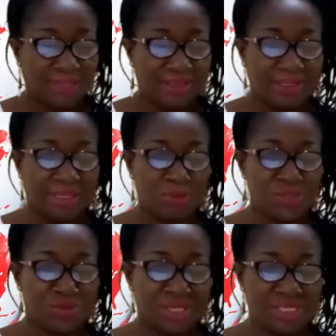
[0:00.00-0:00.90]
The
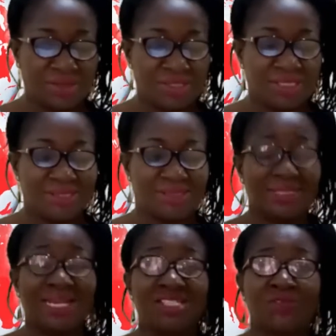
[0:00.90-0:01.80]
demonstrators
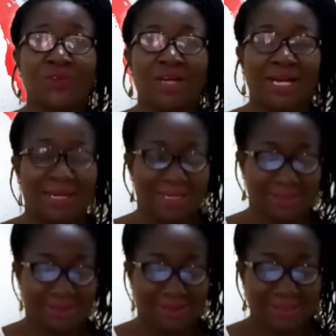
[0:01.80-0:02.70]
searched for
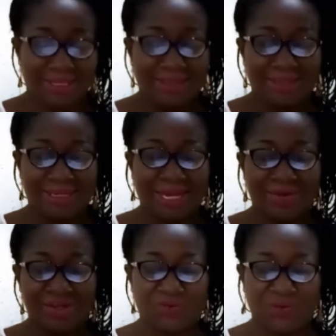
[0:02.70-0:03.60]
hours. They
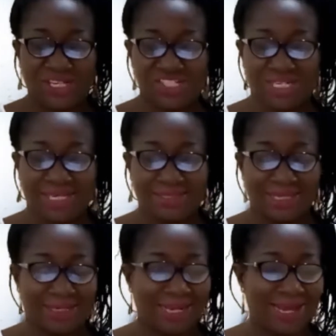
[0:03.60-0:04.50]
carried flashlights
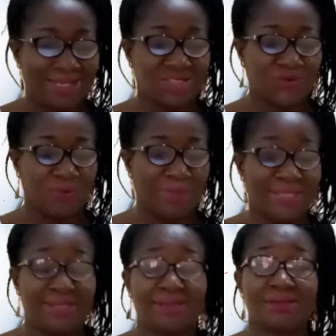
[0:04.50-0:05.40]
and asked for
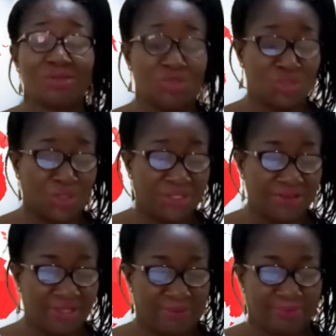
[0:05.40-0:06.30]
medics to
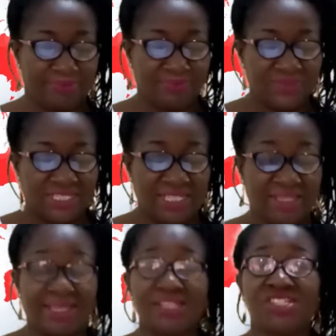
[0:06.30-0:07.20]
join them
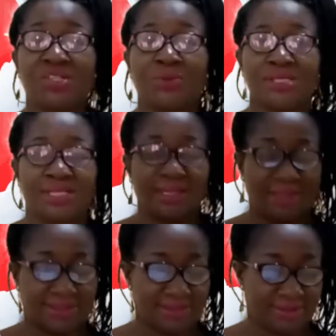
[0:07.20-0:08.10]
in case she was
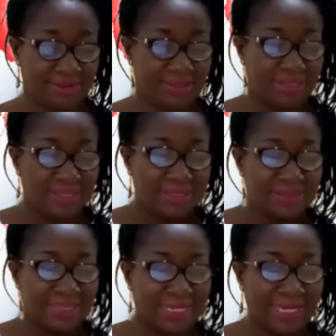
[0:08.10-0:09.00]
hurt.
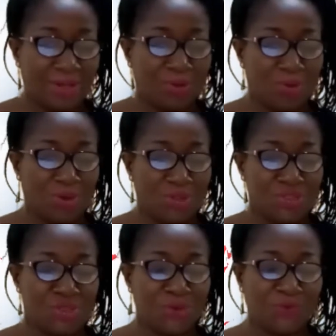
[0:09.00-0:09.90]
Salau,
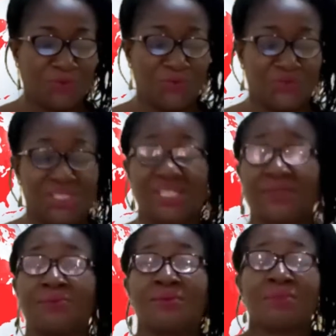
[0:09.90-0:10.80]
on June
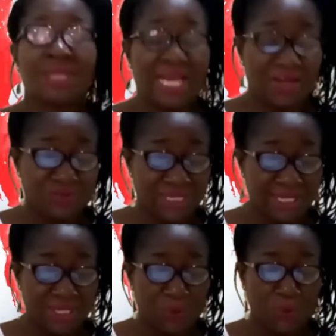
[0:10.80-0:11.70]
15, after
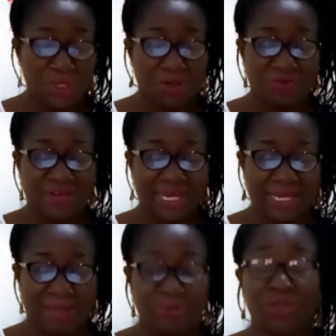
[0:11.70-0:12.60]
a week of
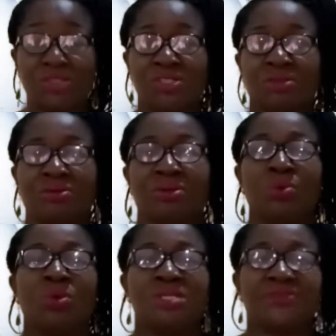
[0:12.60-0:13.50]
her abduction,
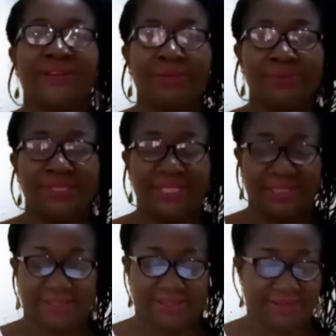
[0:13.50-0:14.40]
was found
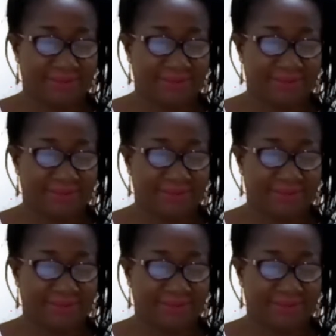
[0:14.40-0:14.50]
dead.